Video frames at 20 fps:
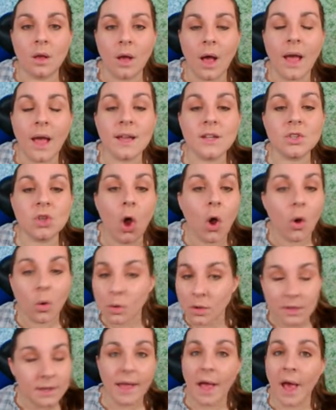I
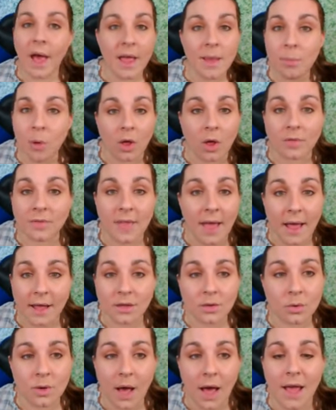totally eyeballed that,
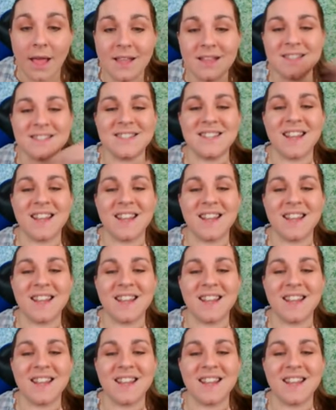you guys.